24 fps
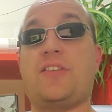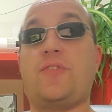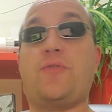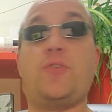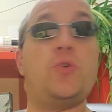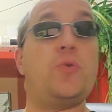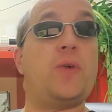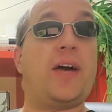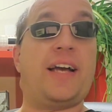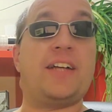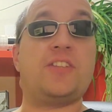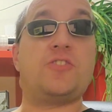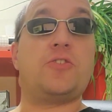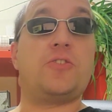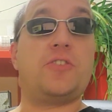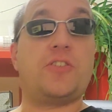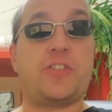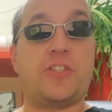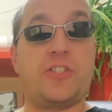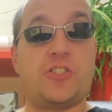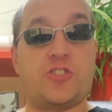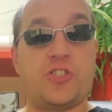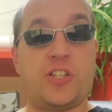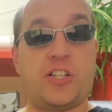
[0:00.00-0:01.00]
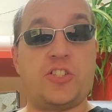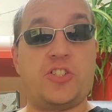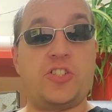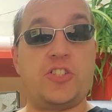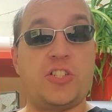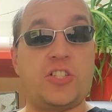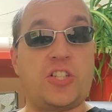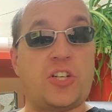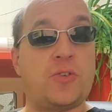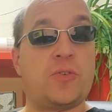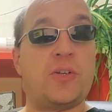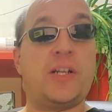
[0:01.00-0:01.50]
If you entered a
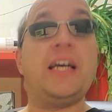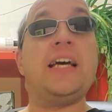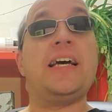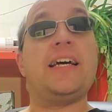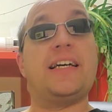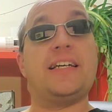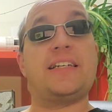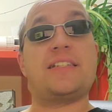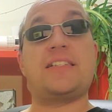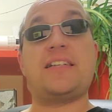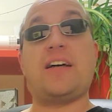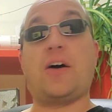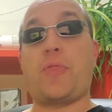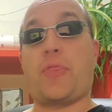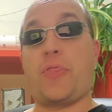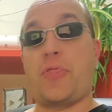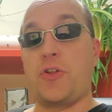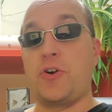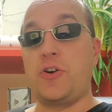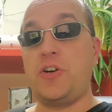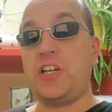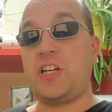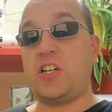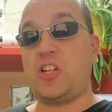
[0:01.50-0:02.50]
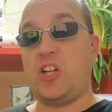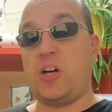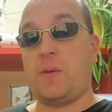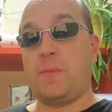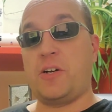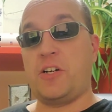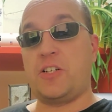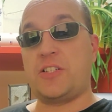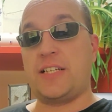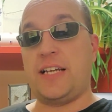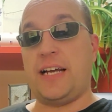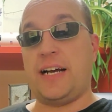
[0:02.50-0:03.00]
construction zone and it's now 30
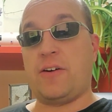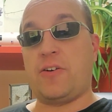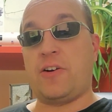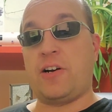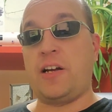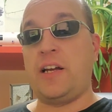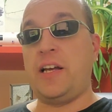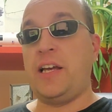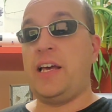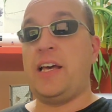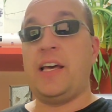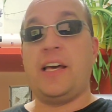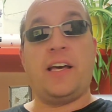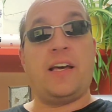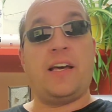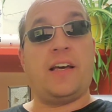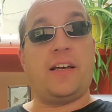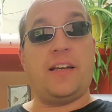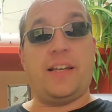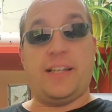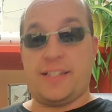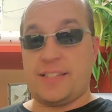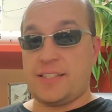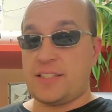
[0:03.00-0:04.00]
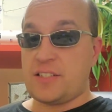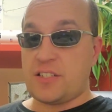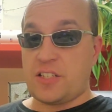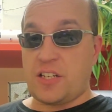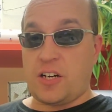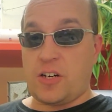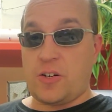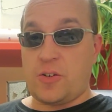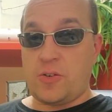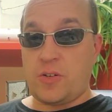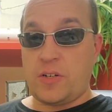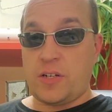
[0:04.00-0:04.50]
kilometers an hour, it doesn't
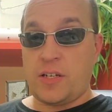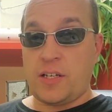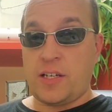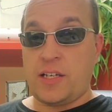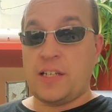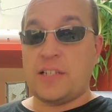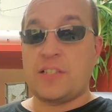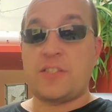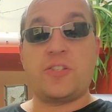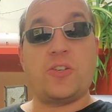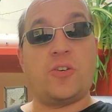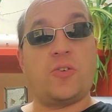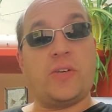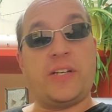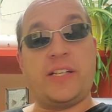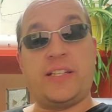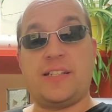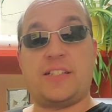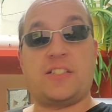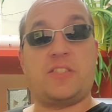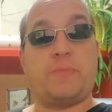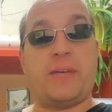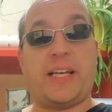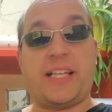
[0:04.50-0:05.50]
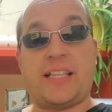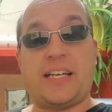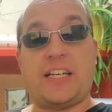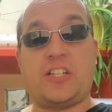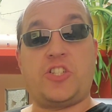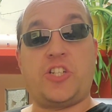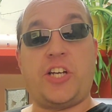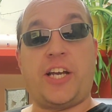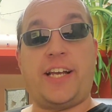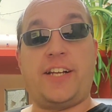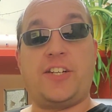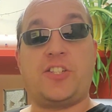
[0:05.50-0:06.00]
know, so it doesn't make that
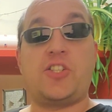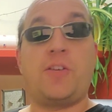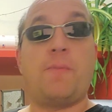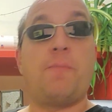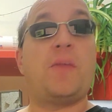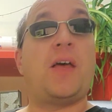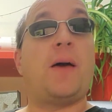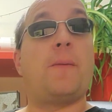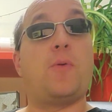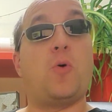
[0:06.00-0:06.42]
change.